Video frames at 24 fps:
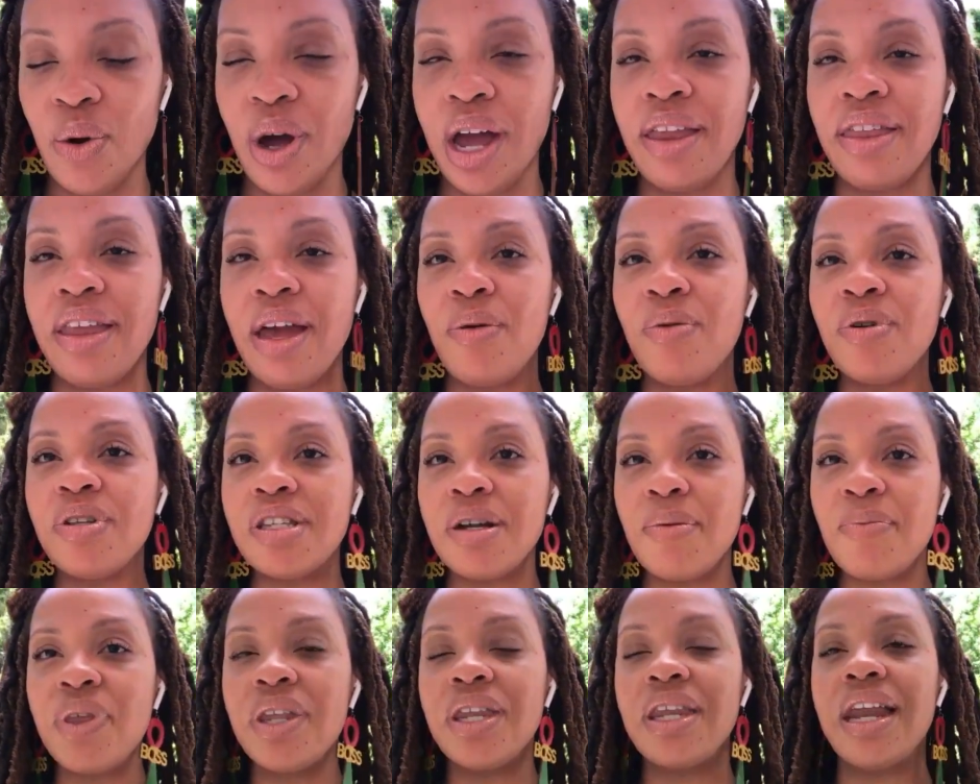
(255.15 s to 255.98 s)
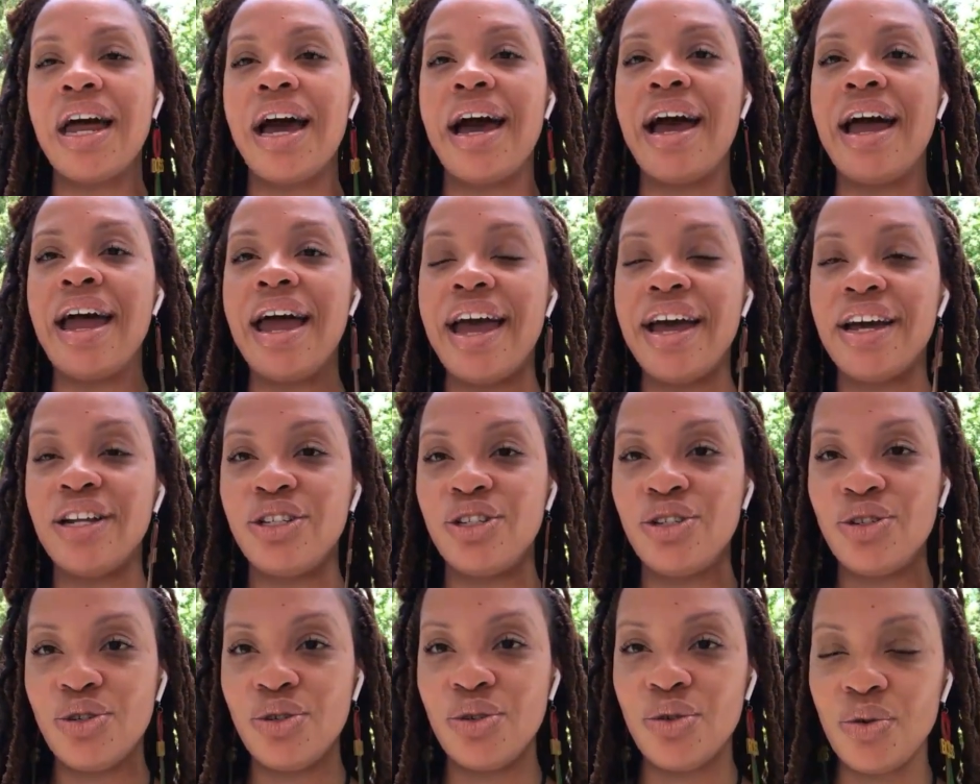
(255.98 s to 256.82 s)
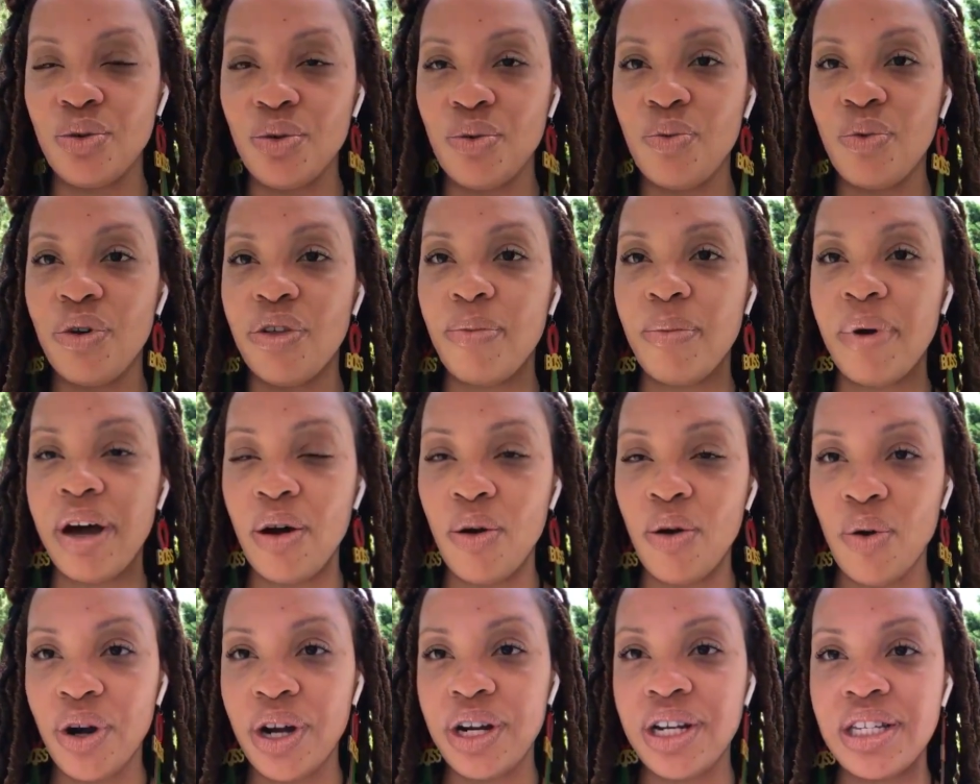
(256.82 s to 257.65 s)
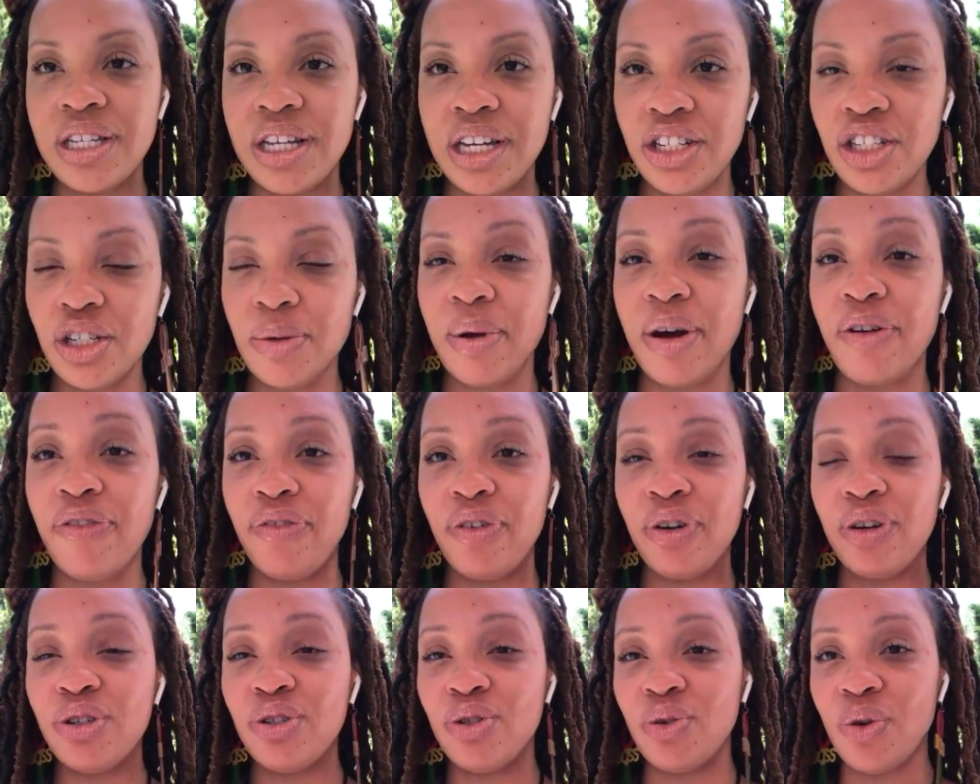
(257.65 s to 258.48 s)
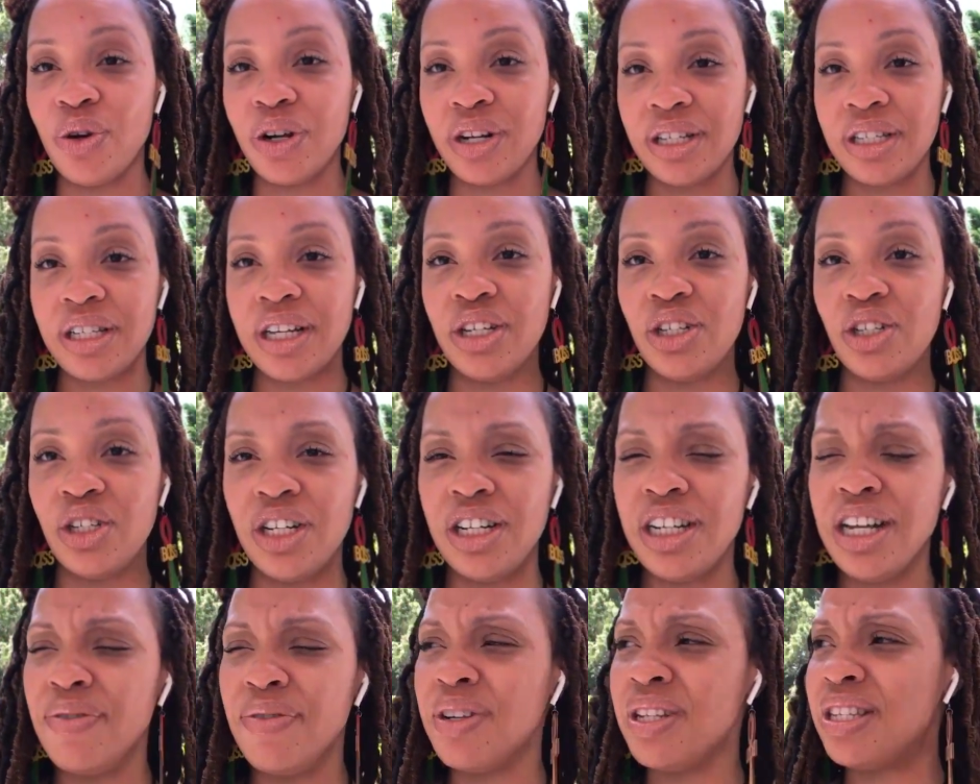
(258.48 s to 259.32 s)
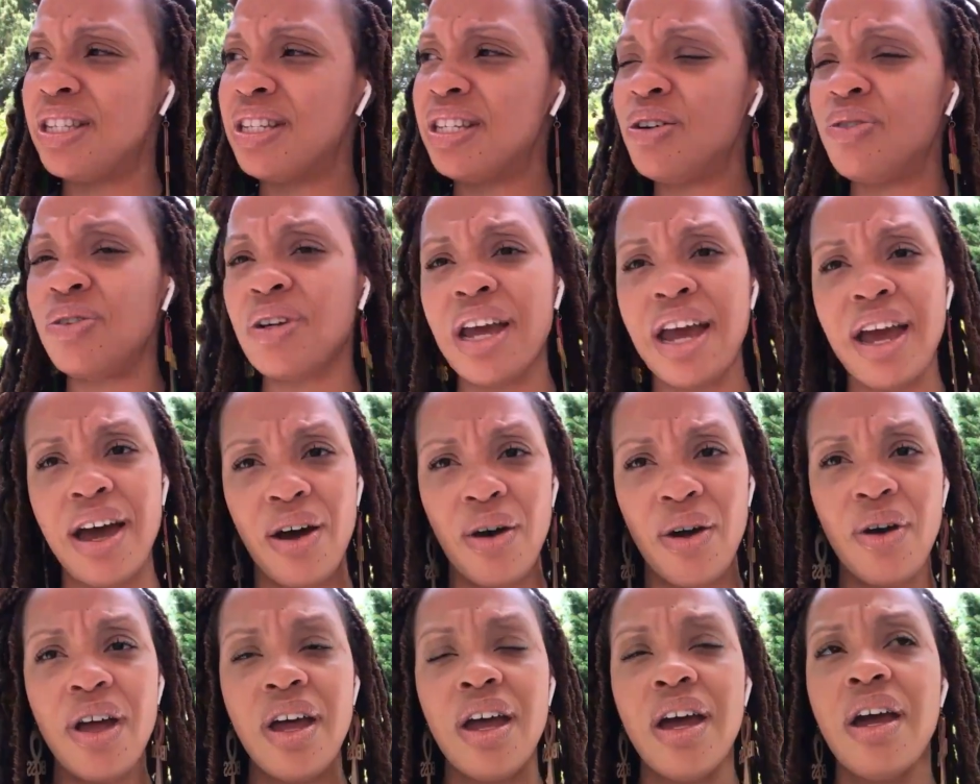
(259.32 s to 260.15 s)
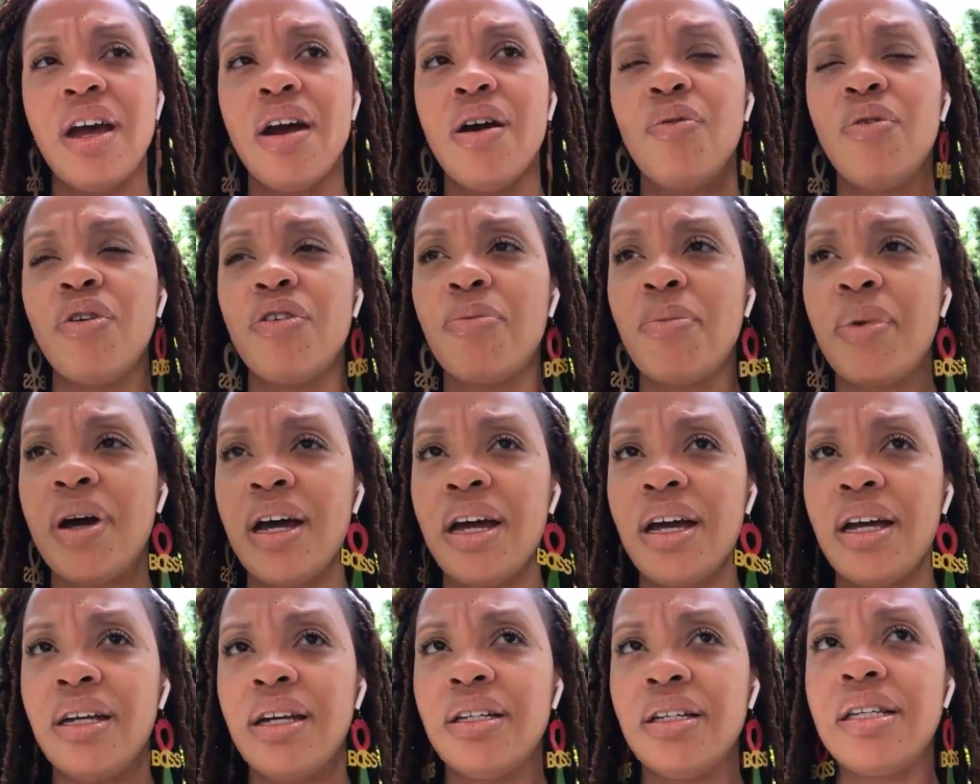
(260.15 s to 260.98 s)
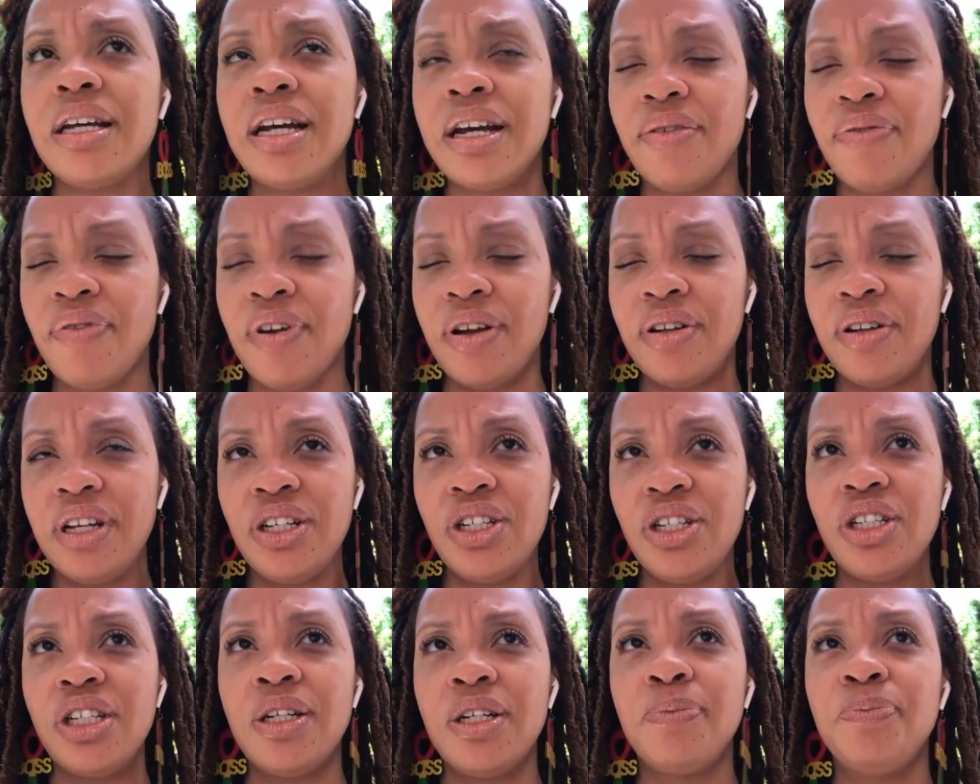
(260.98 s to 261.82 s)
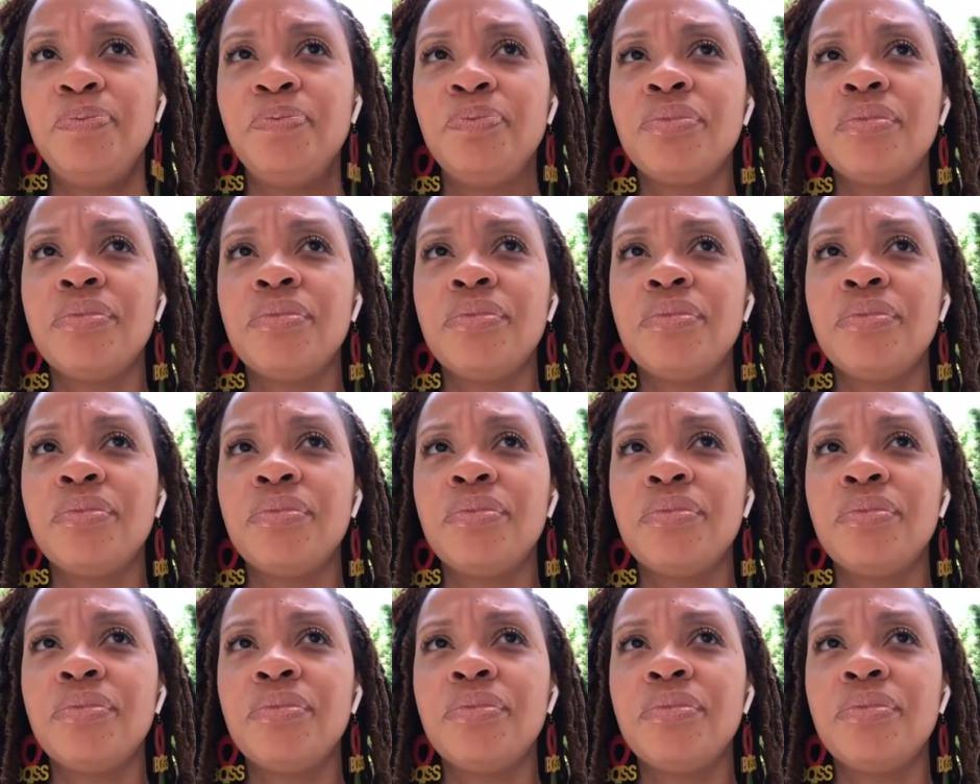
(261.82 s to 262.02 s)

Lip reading: And that was something that I had to do with my organization, my first organization, and even still now with my second foundation.